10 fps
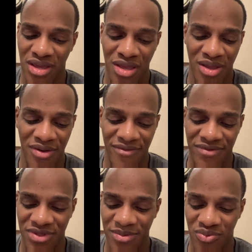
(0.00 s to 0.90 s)

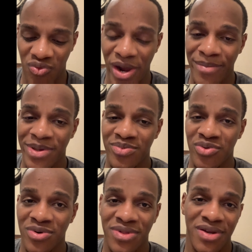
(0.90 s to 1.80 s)
the right people
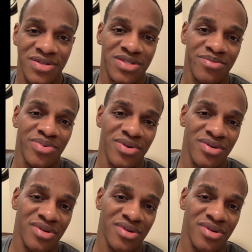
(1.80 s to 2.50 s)
were there to book